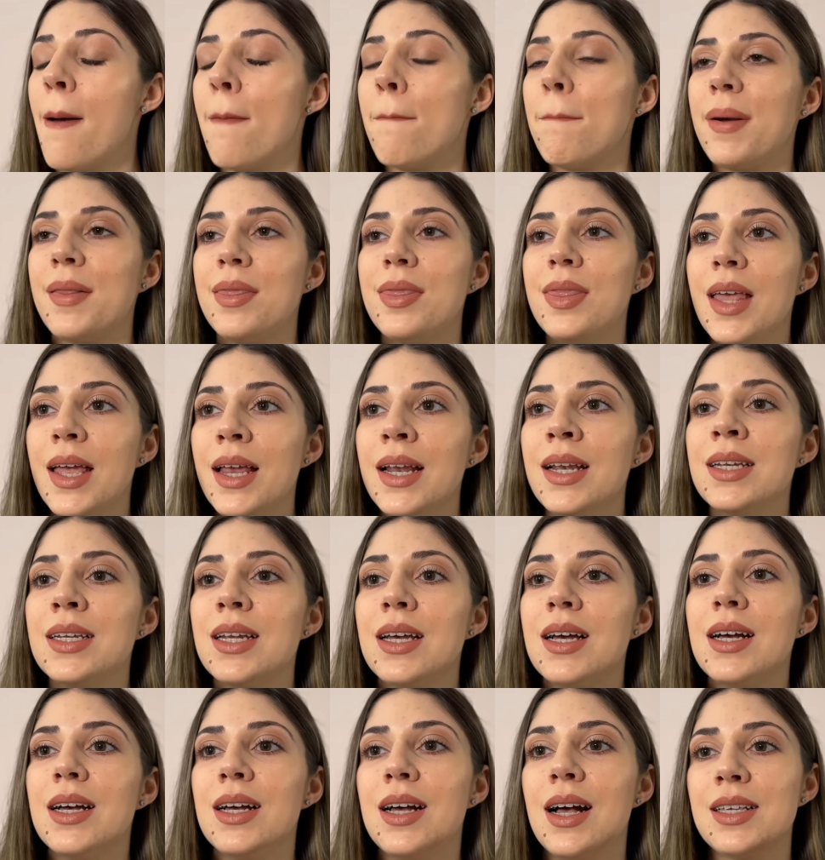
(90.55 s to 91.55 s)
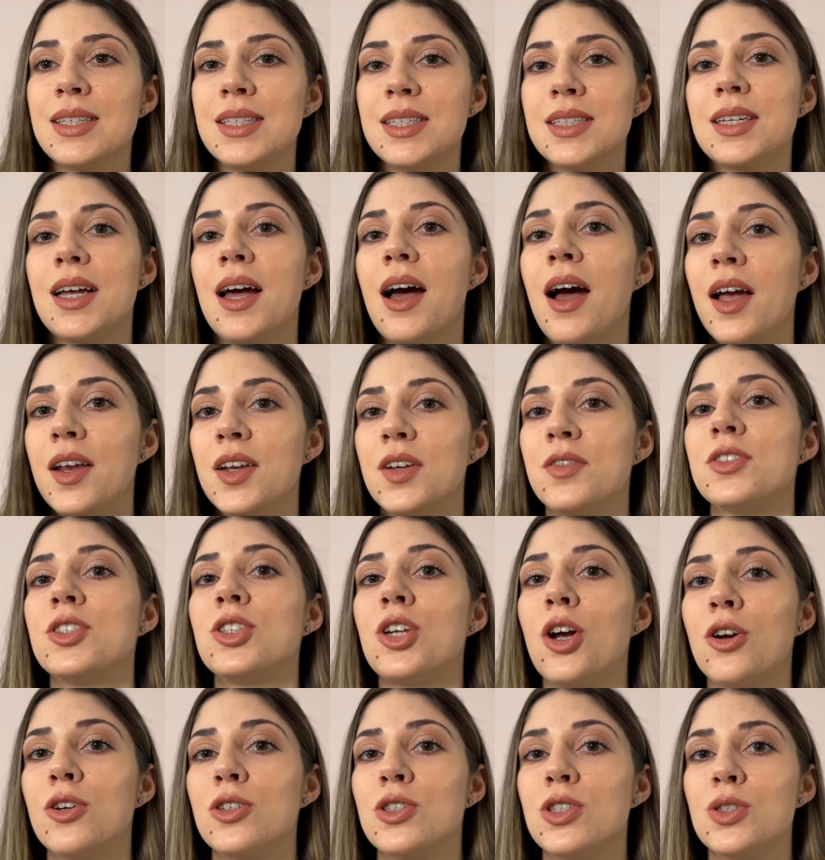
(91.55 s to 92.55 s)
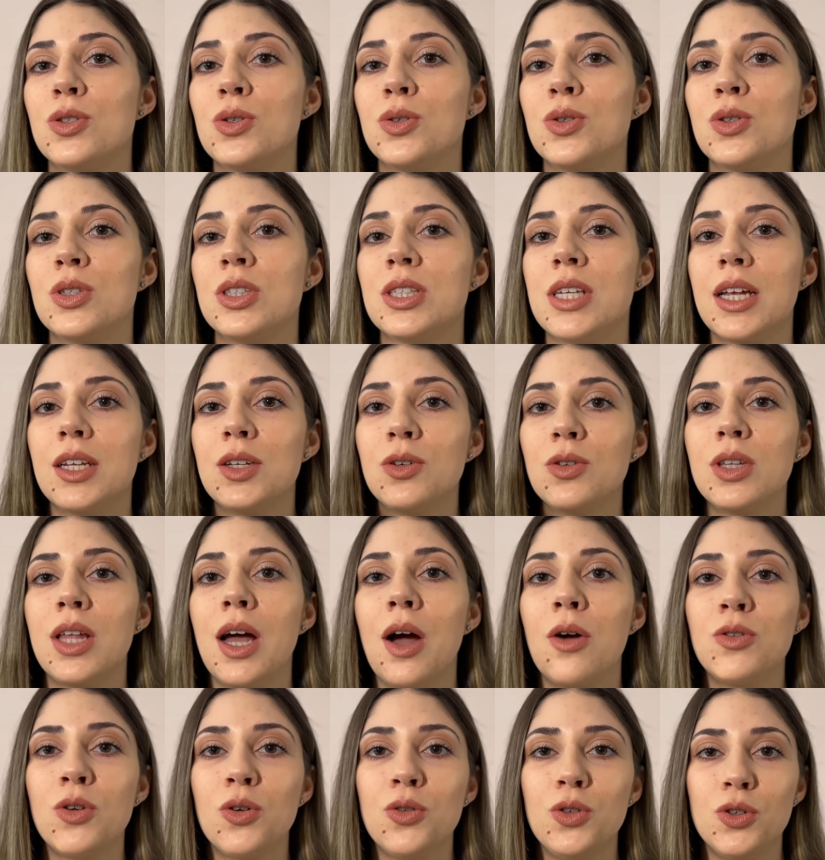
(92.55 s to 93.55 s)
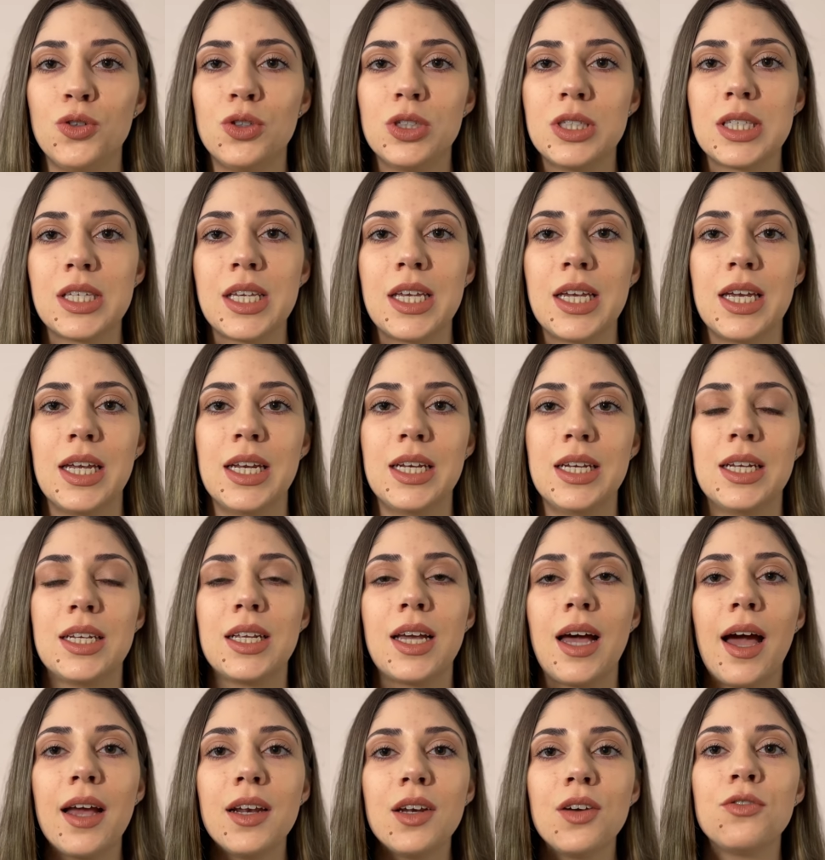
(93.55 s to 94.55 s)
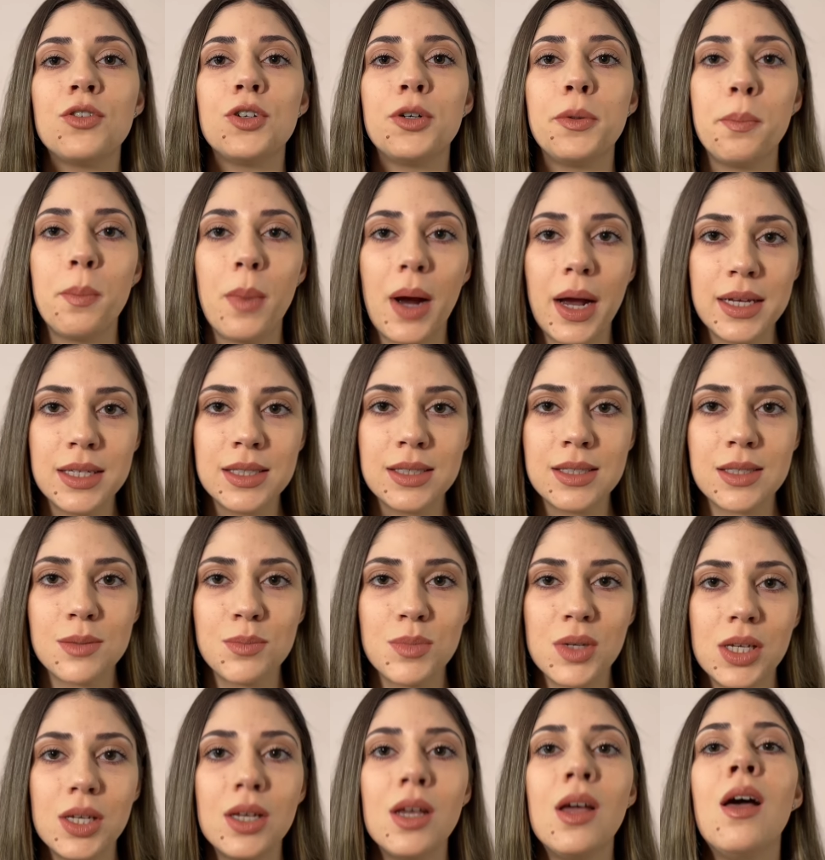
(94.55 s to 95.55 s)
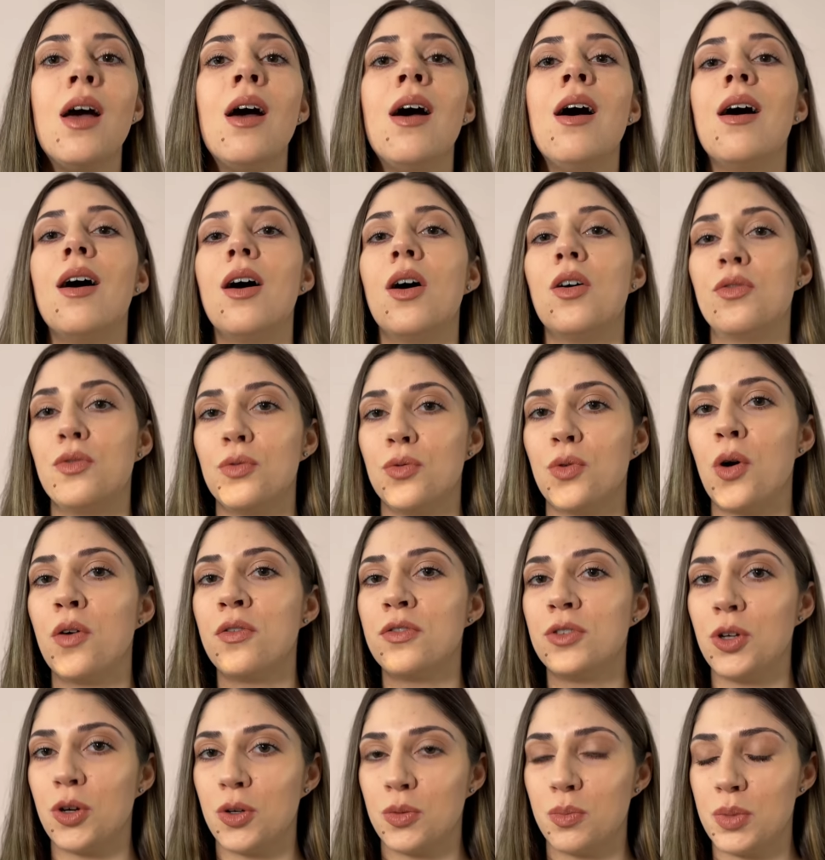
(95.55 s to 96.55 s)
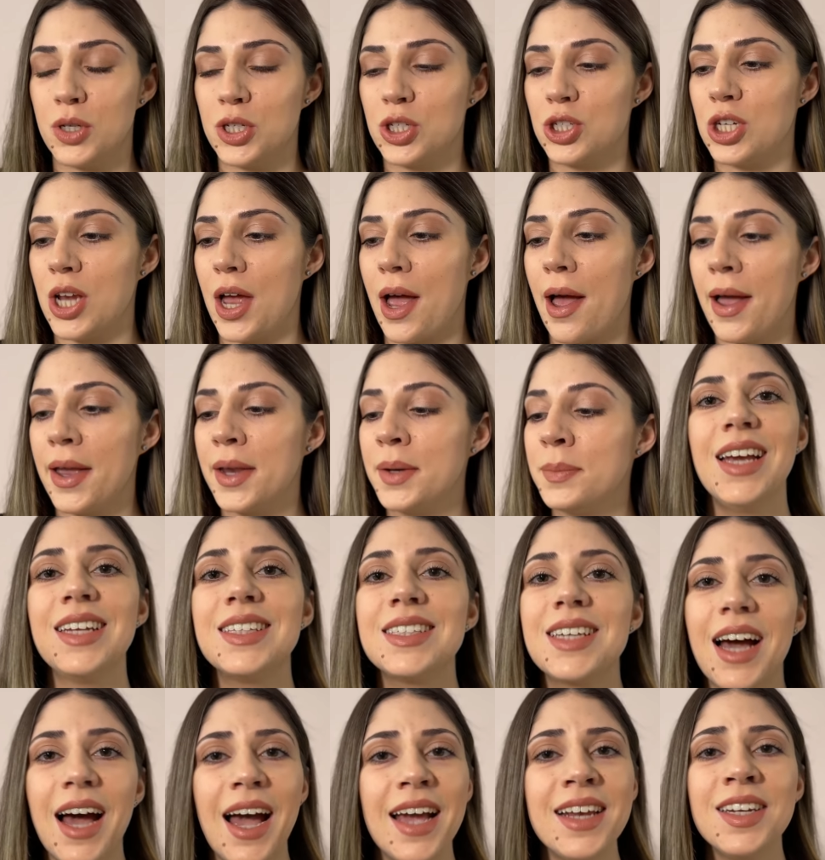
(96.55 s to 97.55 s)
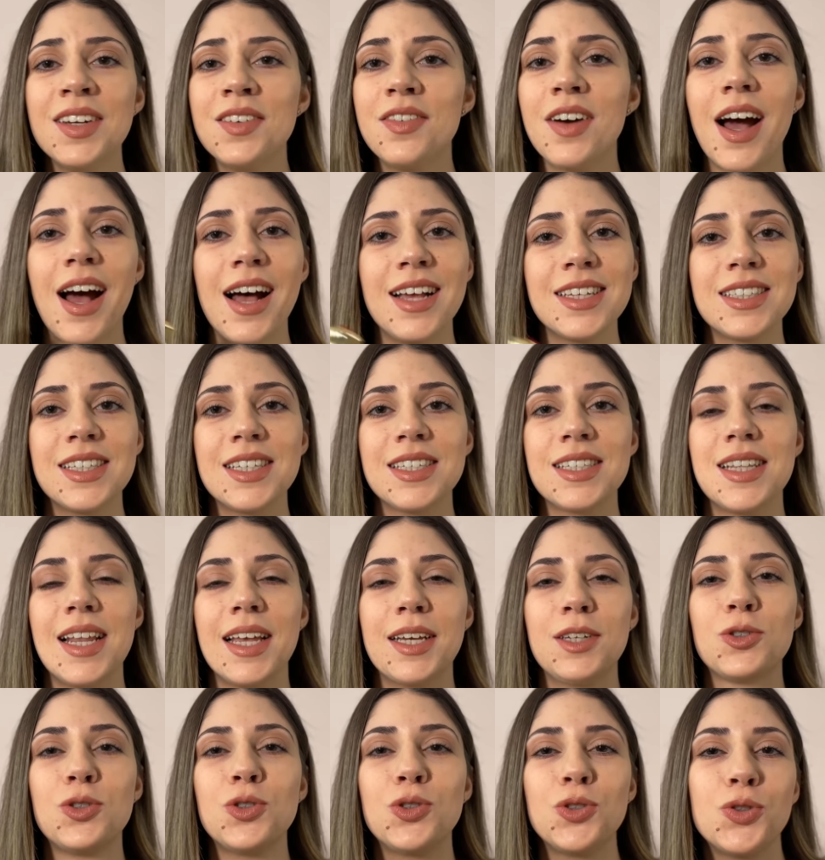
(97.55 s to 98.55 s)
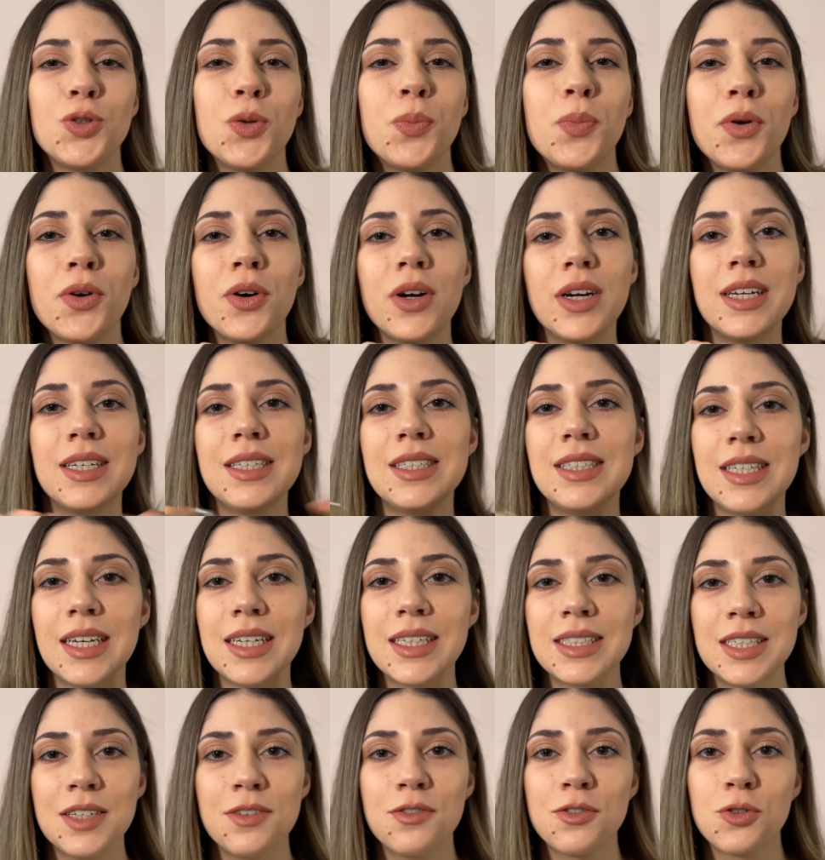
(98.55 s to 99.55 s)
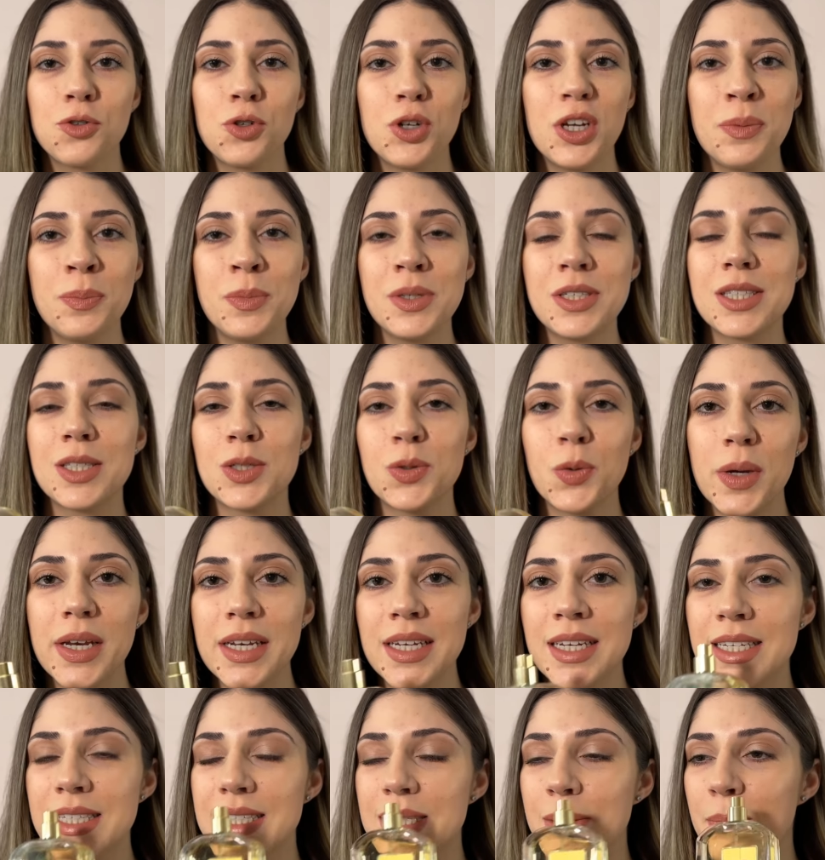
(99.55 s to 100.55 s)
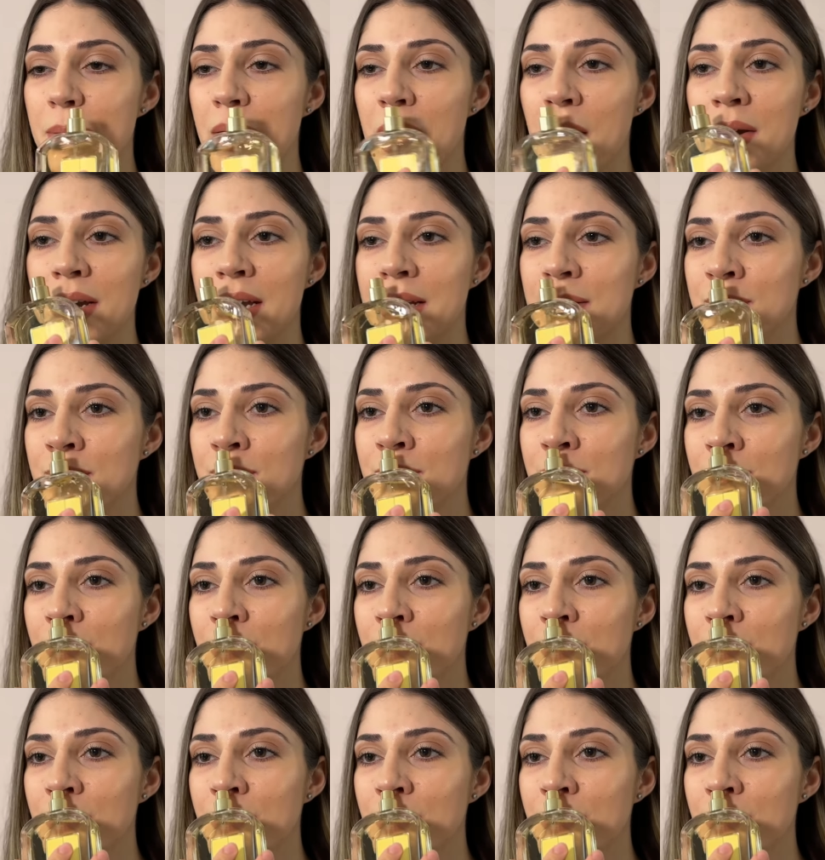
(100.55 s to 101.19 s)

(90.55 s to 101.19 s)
But then as it kind of starts to settle down on your skin, it kind of reminds me of Love Don't Be Shy. It kind of has this like super addictive creamy sweetness about it.